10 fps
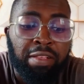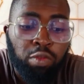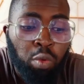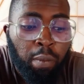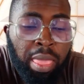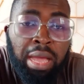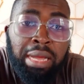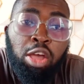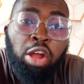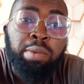and so
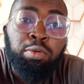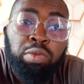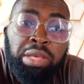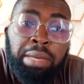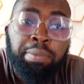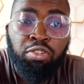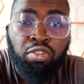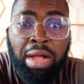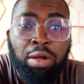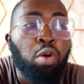they're unable to keep
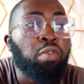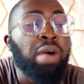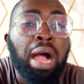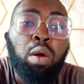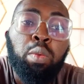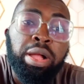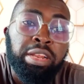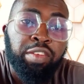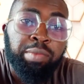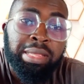track of how well
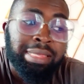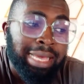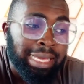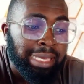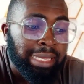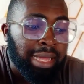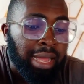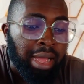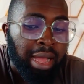they've been taking.